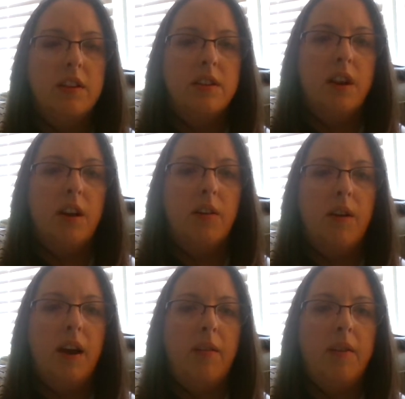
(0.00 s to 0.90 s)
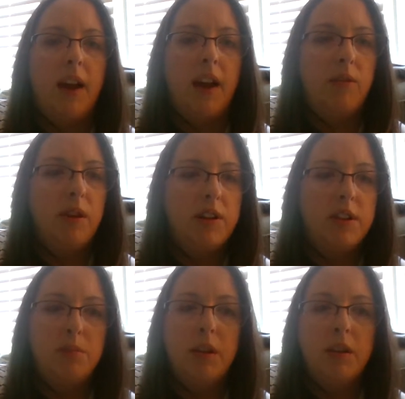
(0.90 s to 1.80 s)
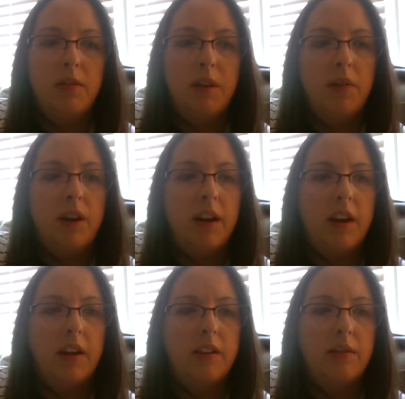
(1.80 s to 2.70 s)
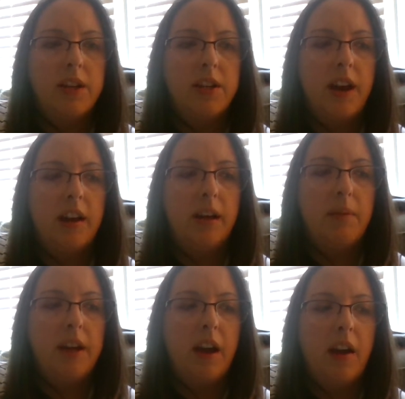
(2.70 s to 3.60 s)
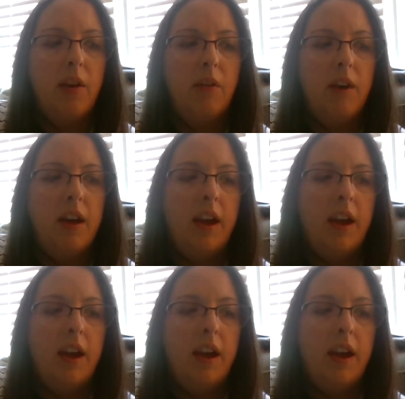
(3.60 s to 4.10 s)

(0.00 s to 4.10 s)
So if you have questions, please feel free to reach out, let me know.